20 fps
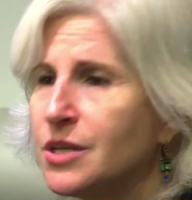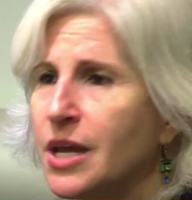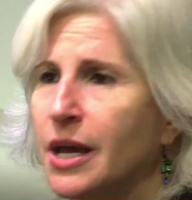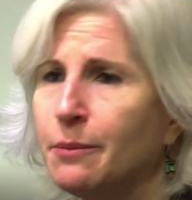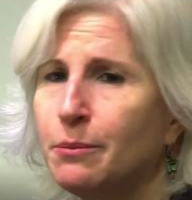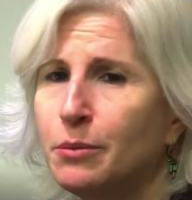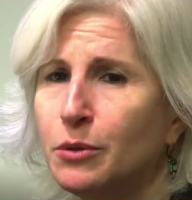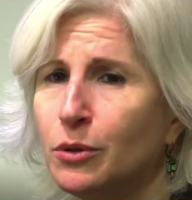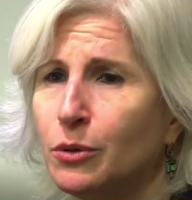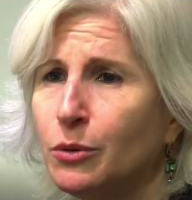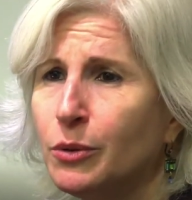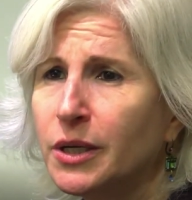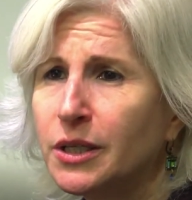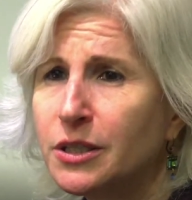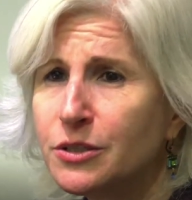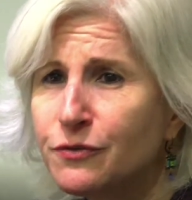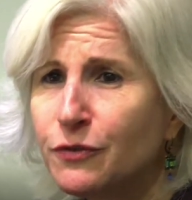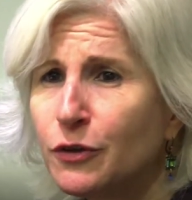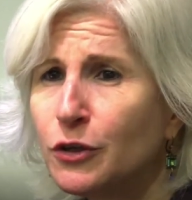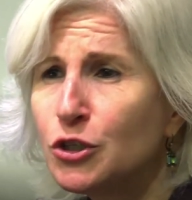taboo. And
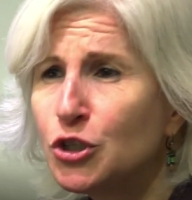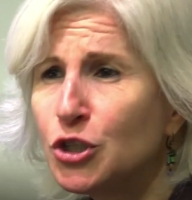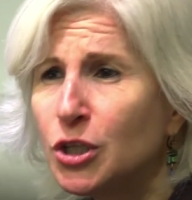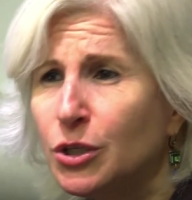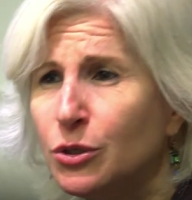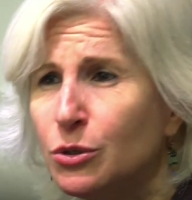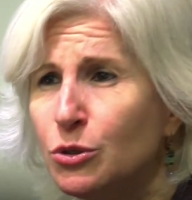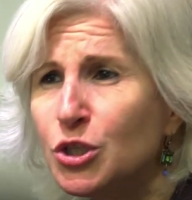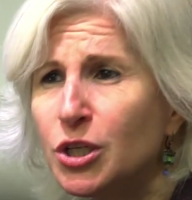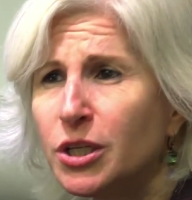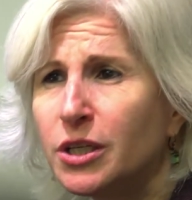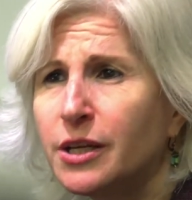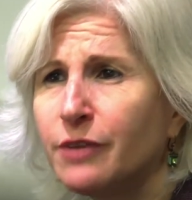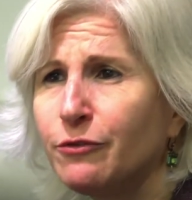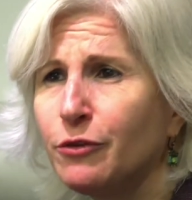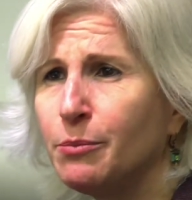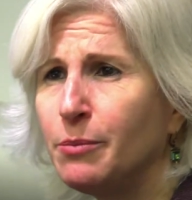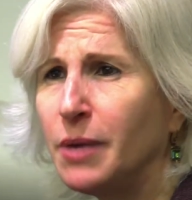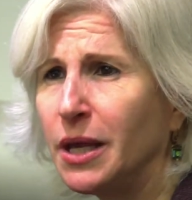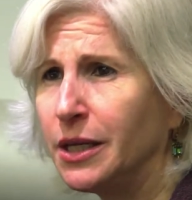as far as she knew, she had
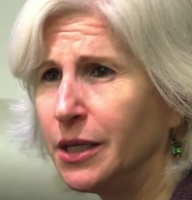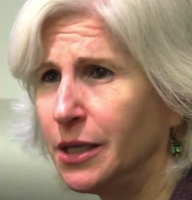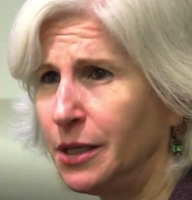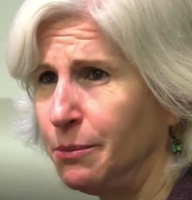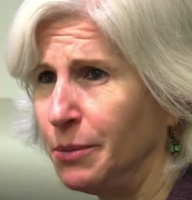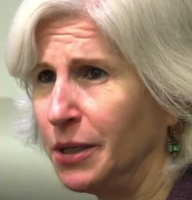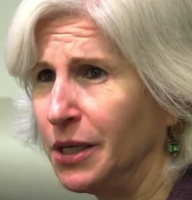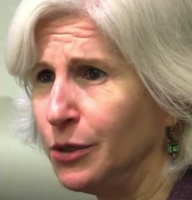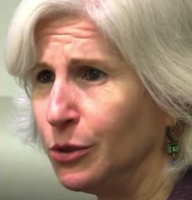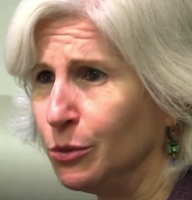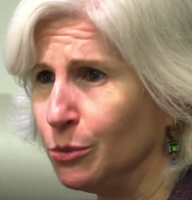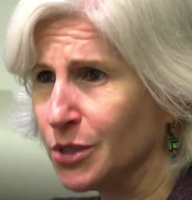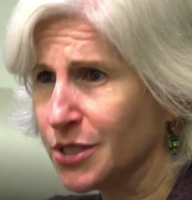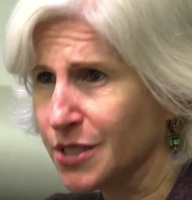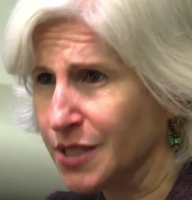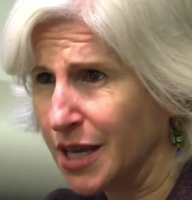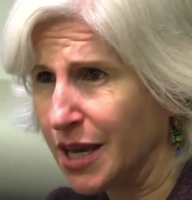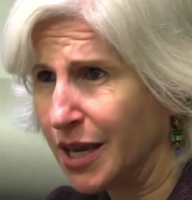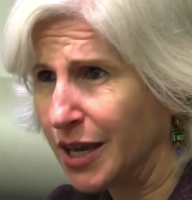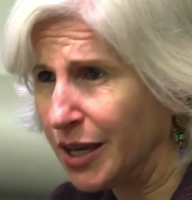never met anybody who
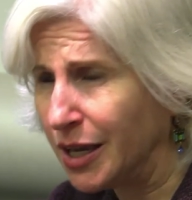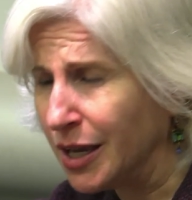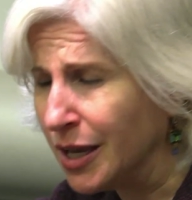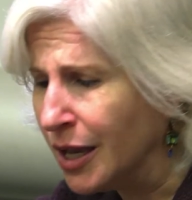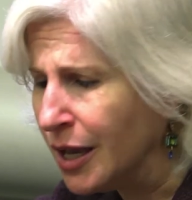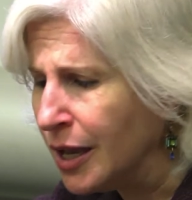was gay.